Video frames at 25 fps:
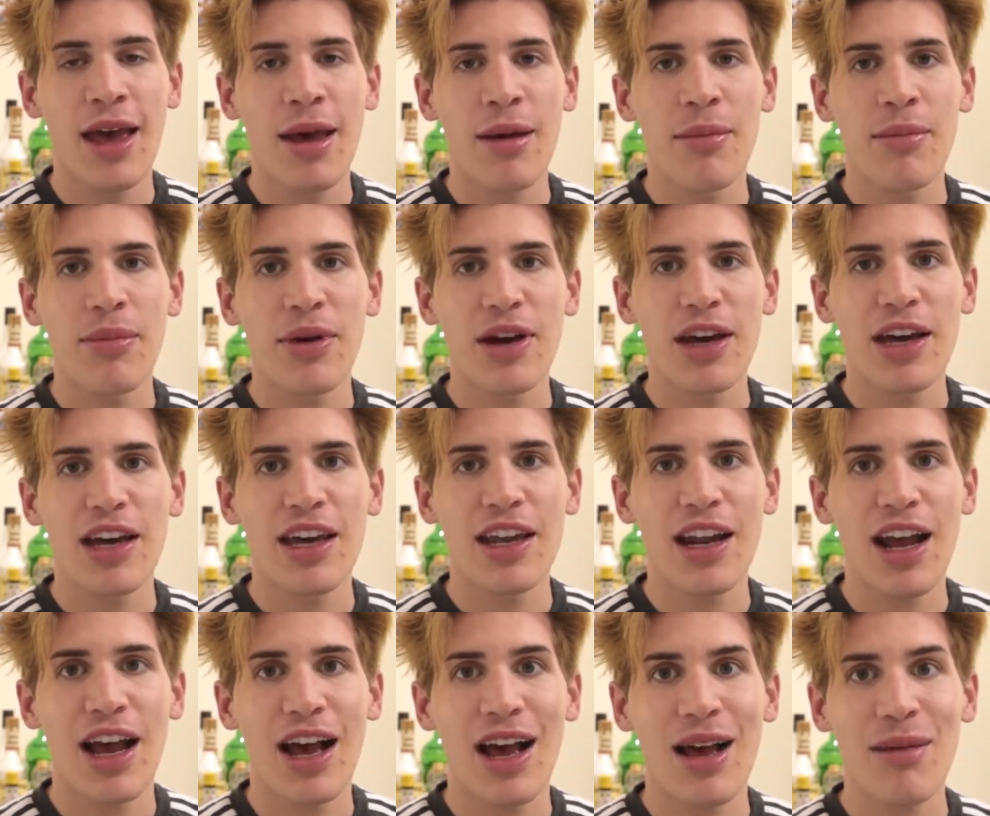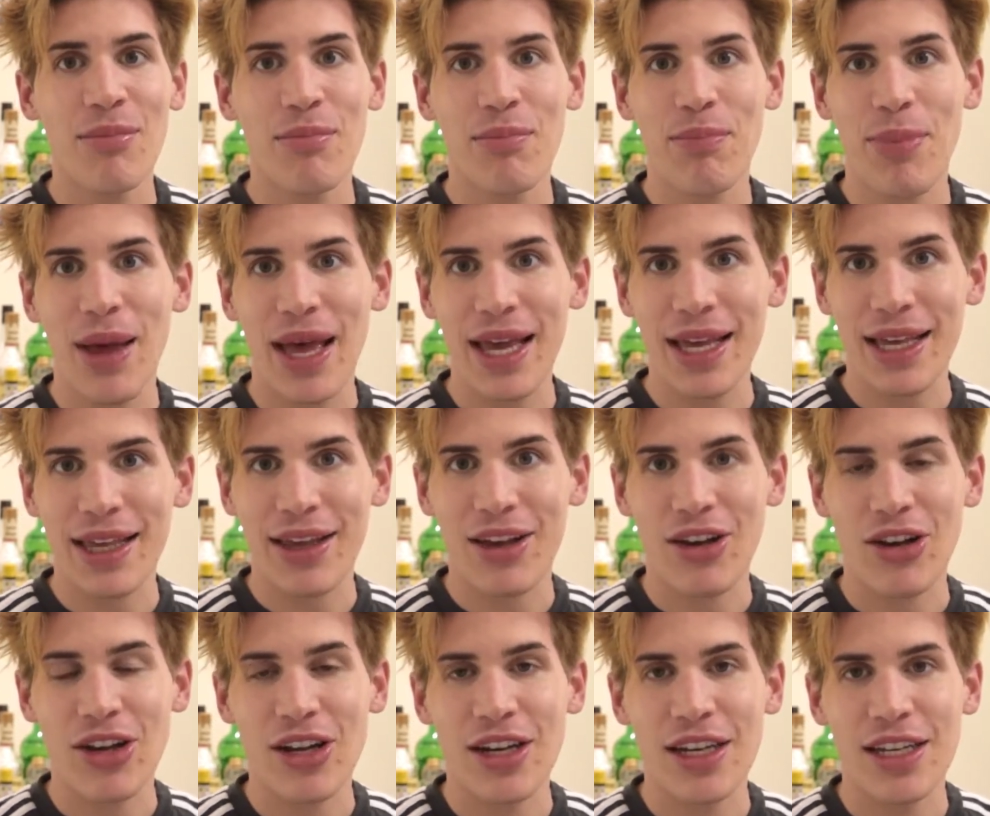But I'm back,
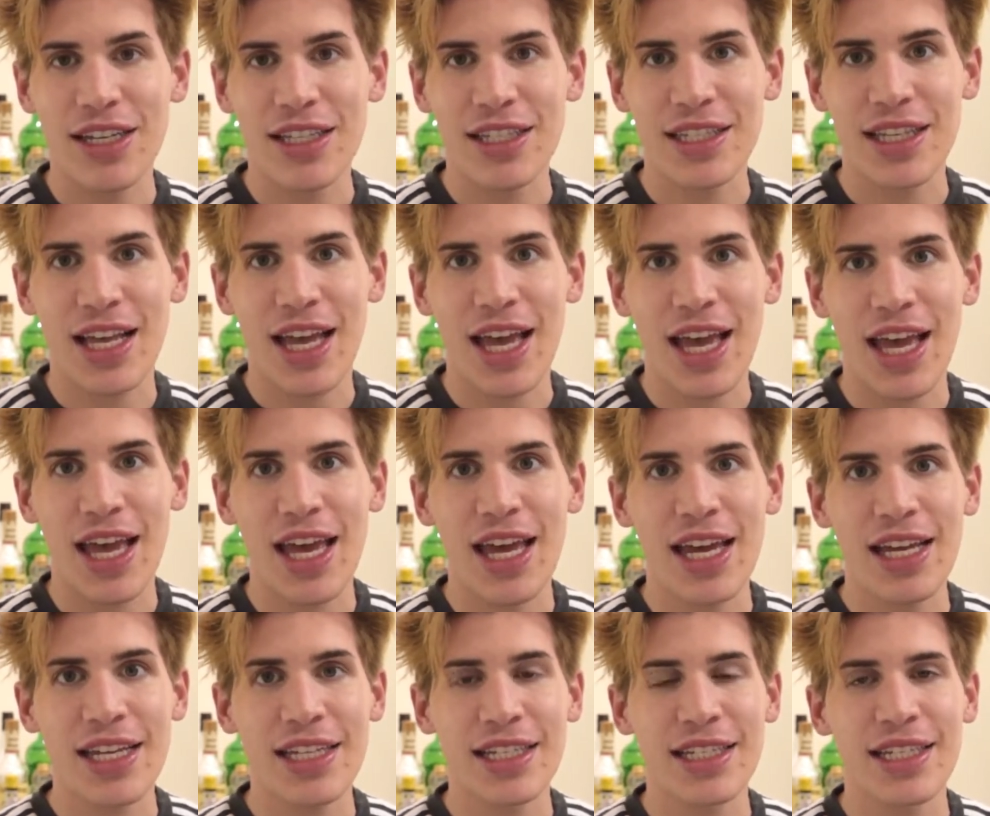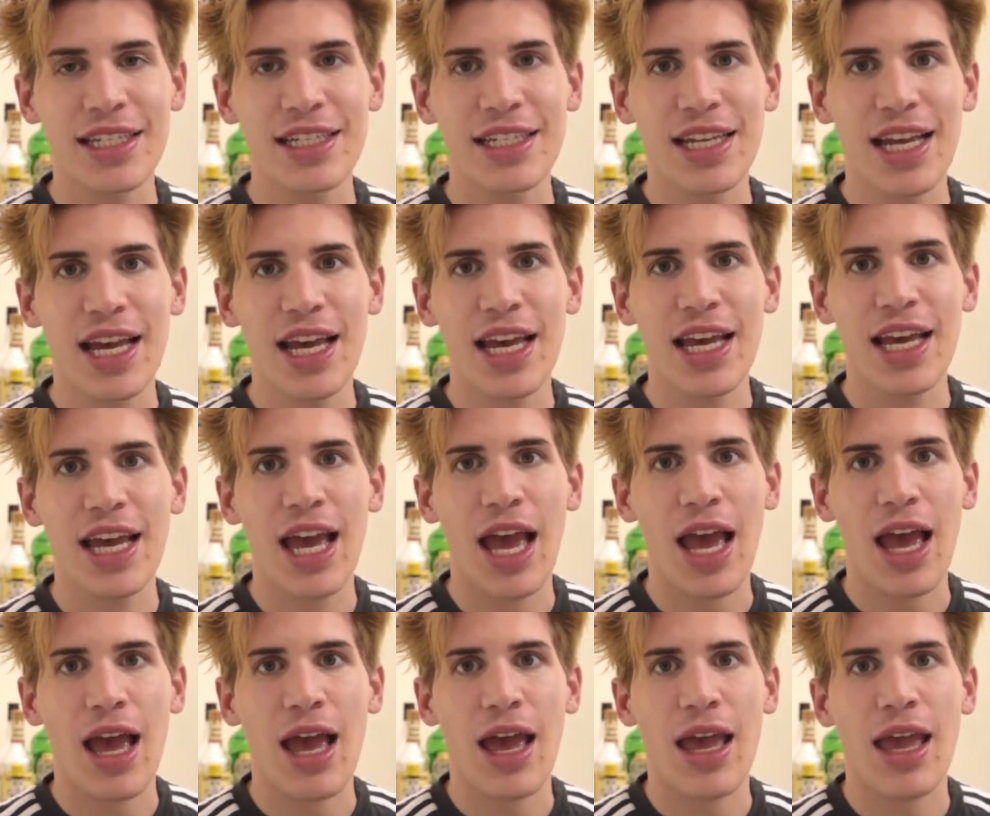guys, and today
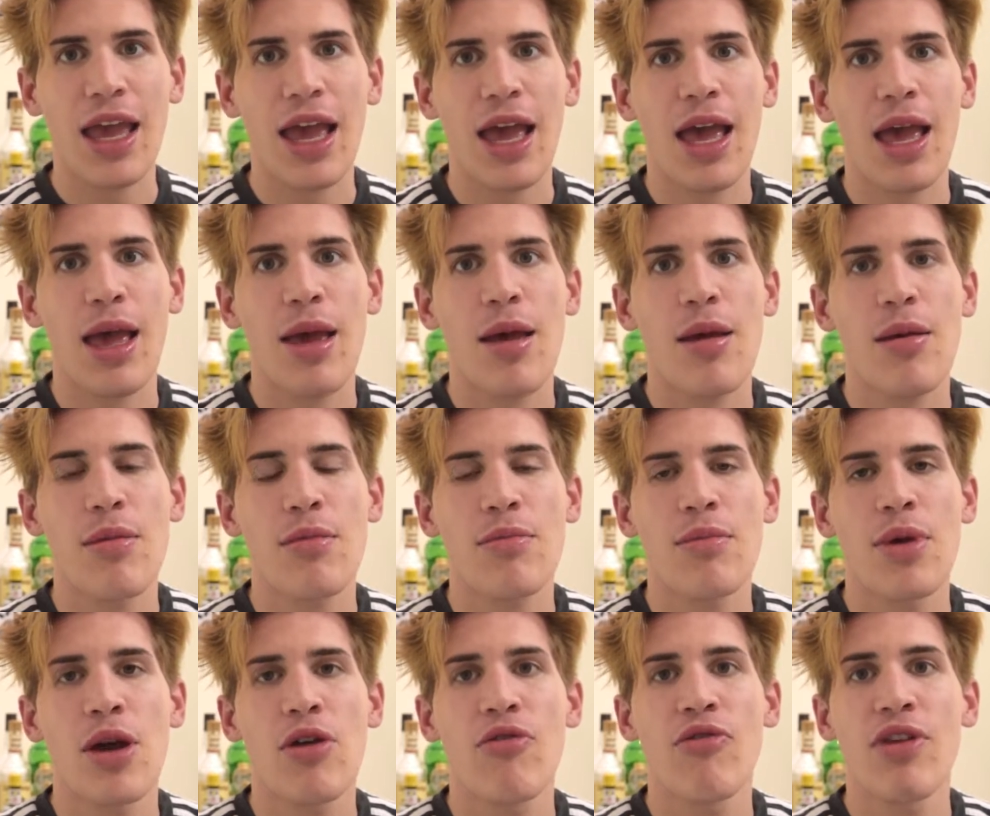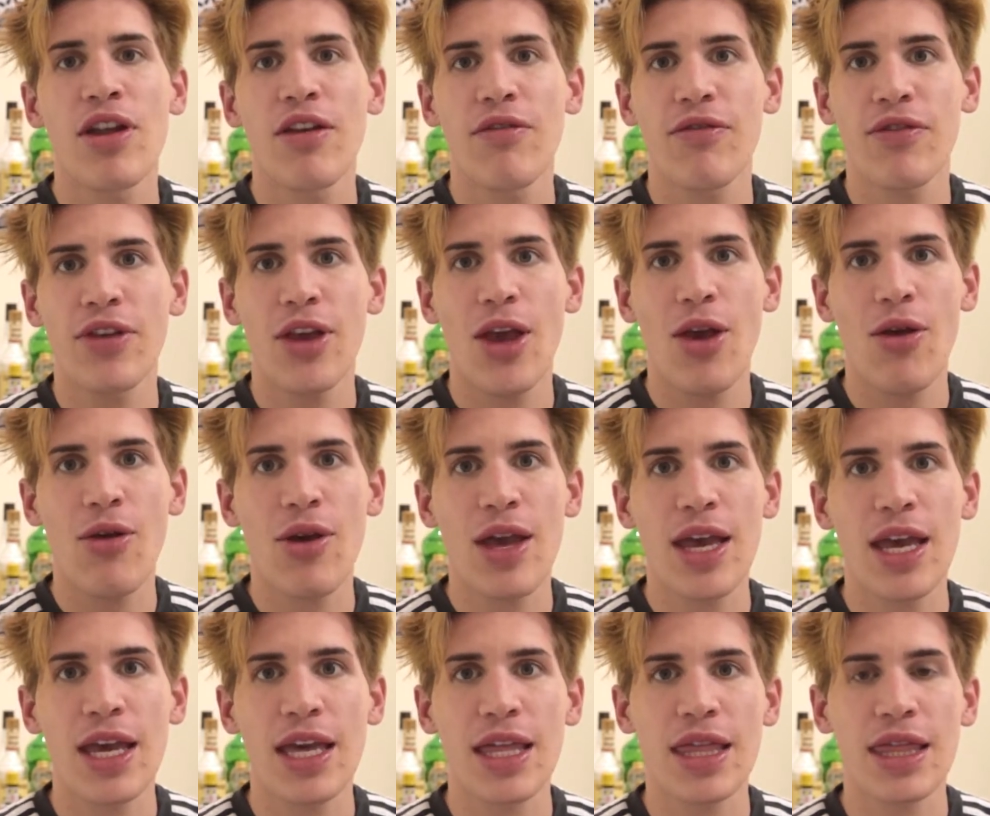I am
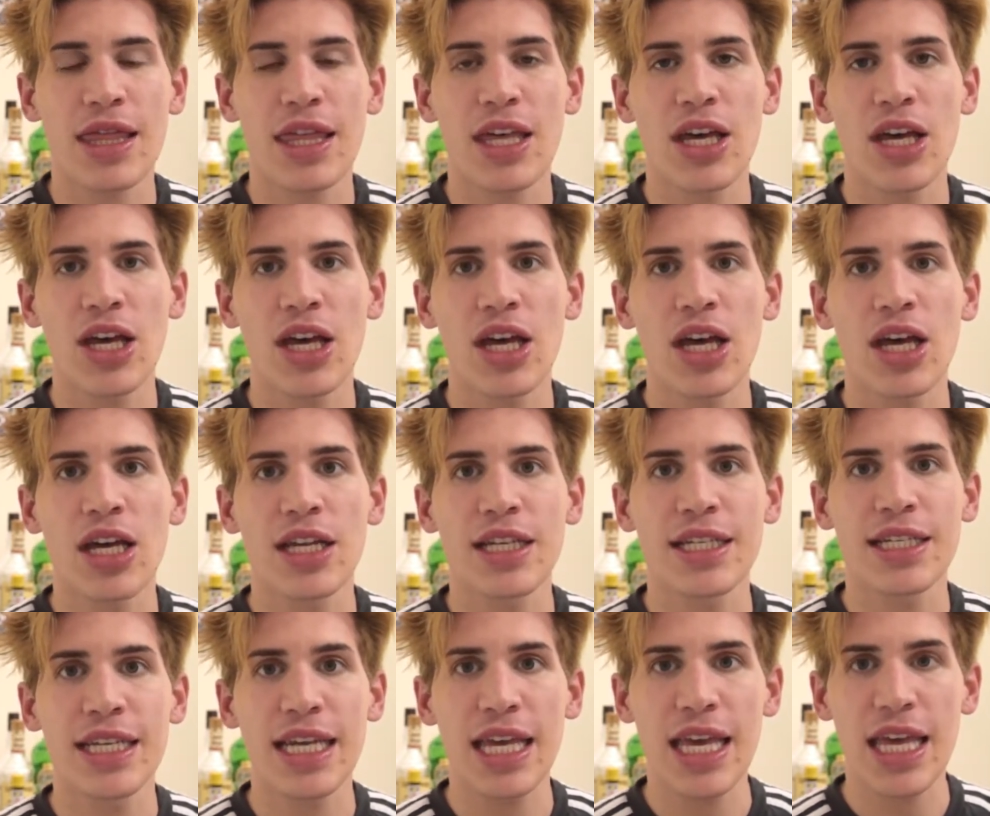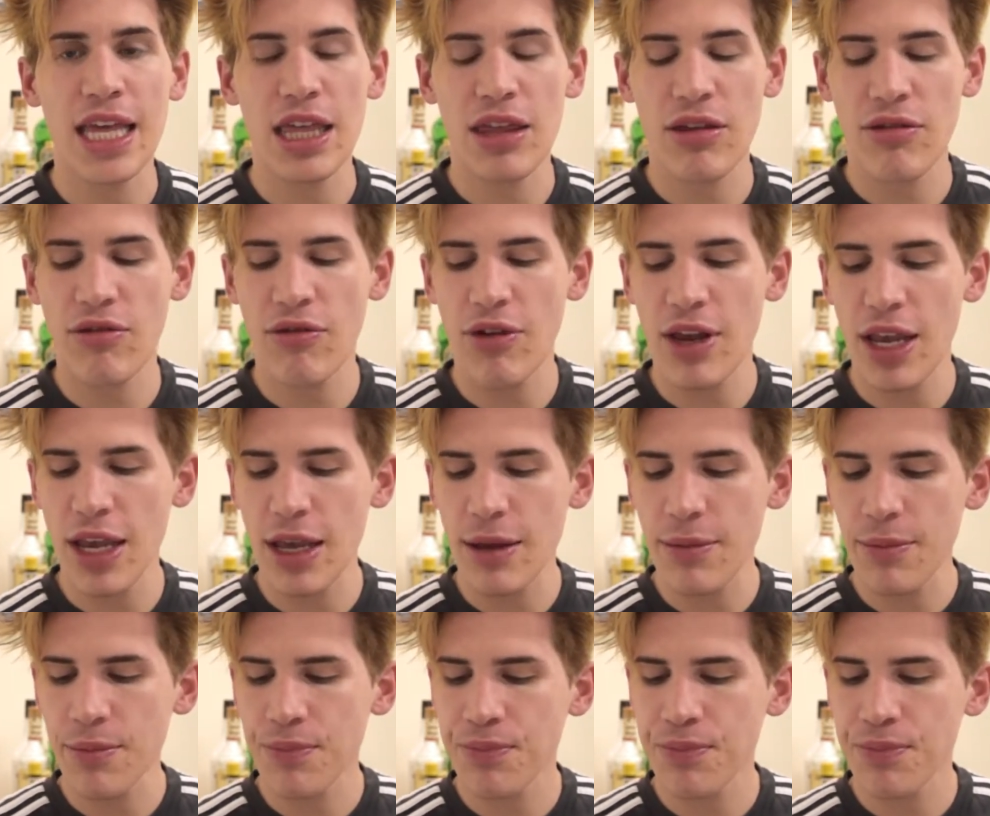reviewing the T3.